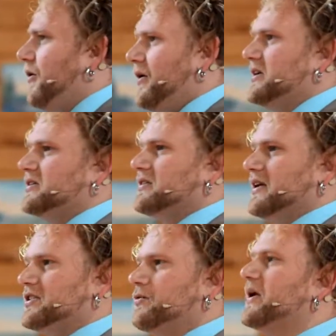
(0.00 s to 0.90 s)
course,
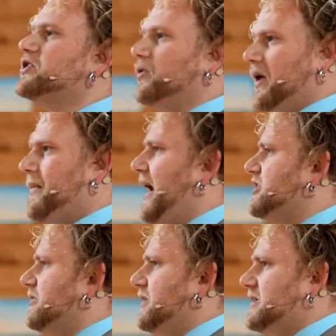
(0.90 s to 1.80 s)
it's a ritual at
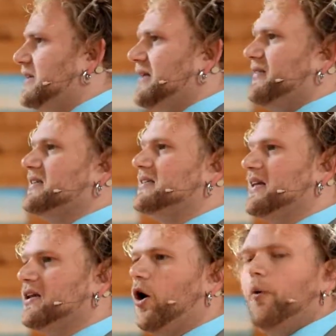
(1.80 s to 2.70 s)
Passover to leave a
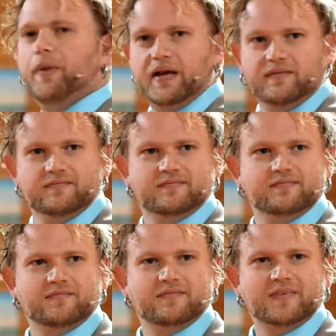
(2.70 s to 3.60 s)
seat open,
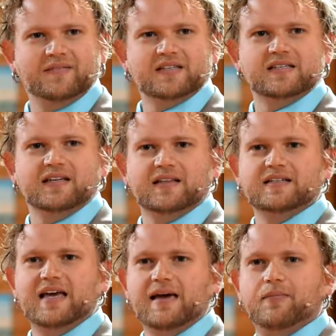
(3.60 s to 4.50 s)
leave a seat at the
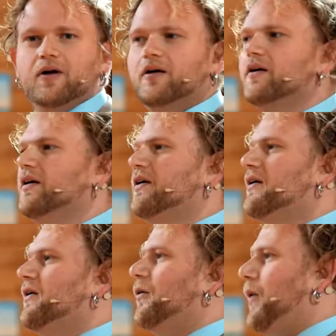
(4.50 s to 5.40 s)
table
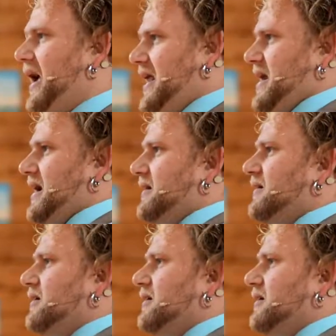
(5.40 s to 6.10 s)
waiting